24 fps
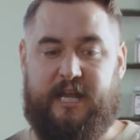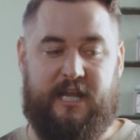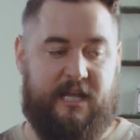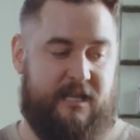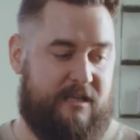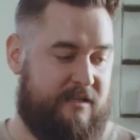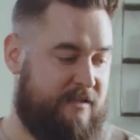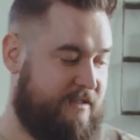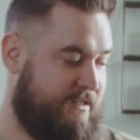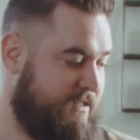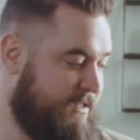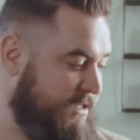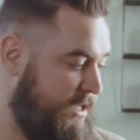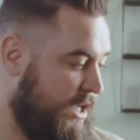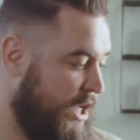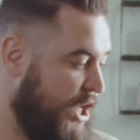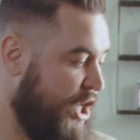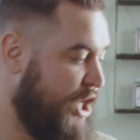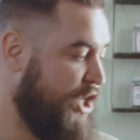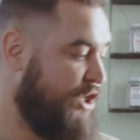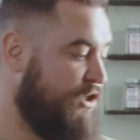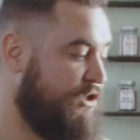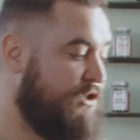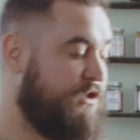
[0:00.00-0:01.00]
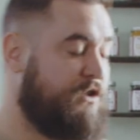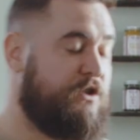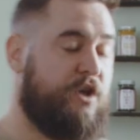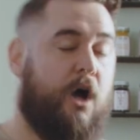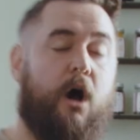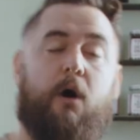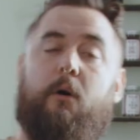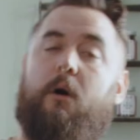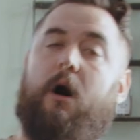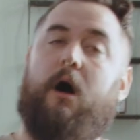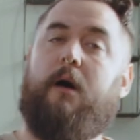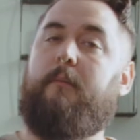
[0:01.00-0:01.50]
is
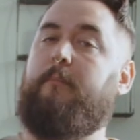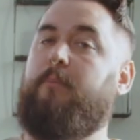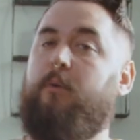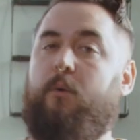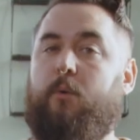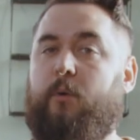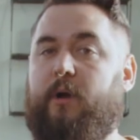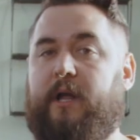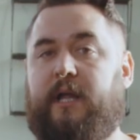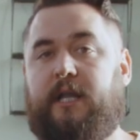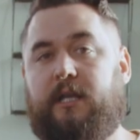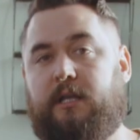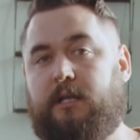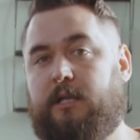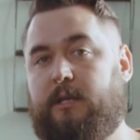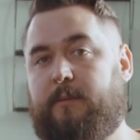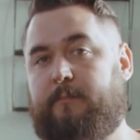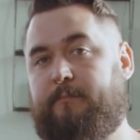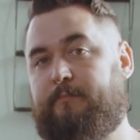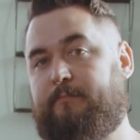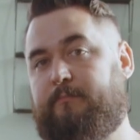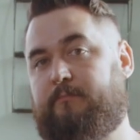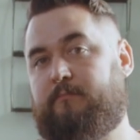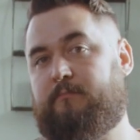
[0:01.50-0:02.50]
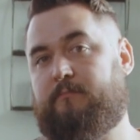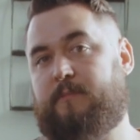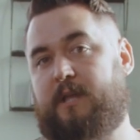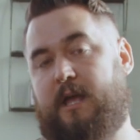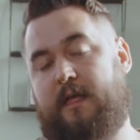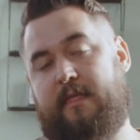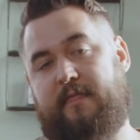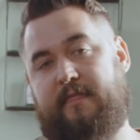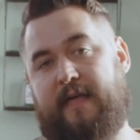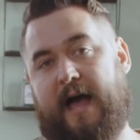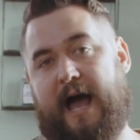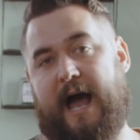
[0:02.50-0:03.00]
so on point
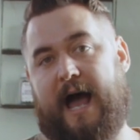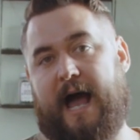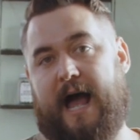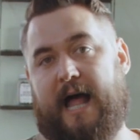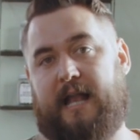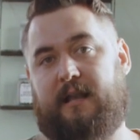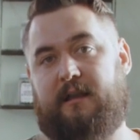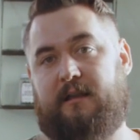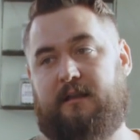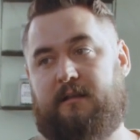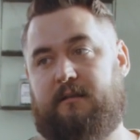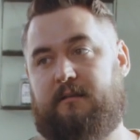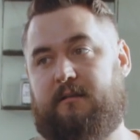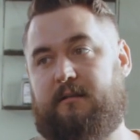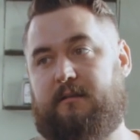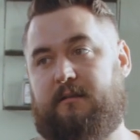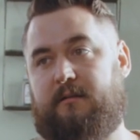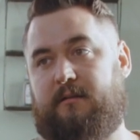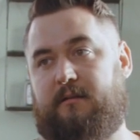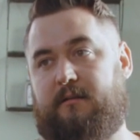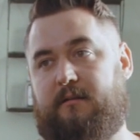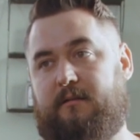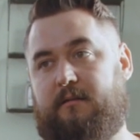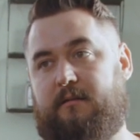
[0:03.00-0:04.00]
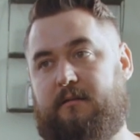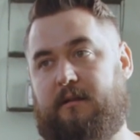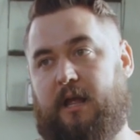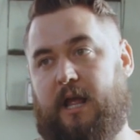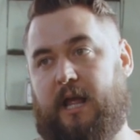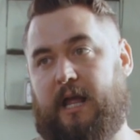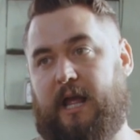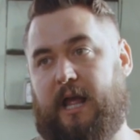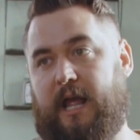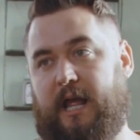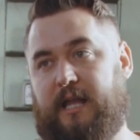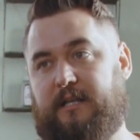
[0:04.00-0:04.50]
that
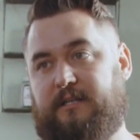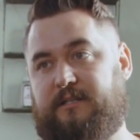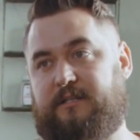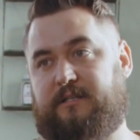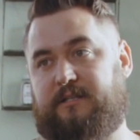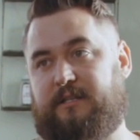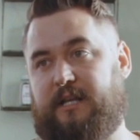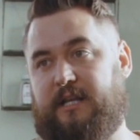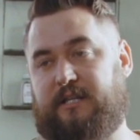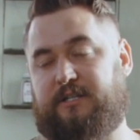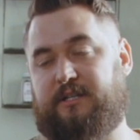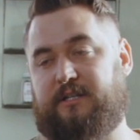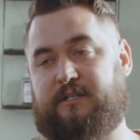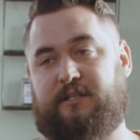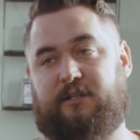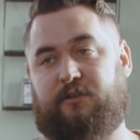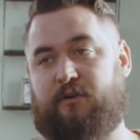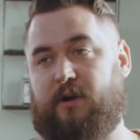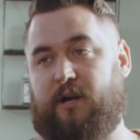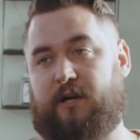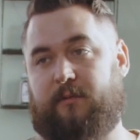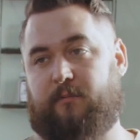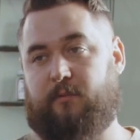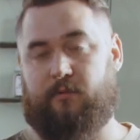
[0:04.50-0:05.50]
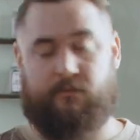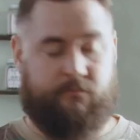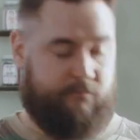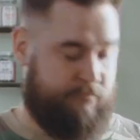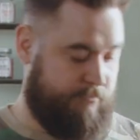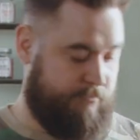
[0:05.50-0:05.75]
it's just incredible.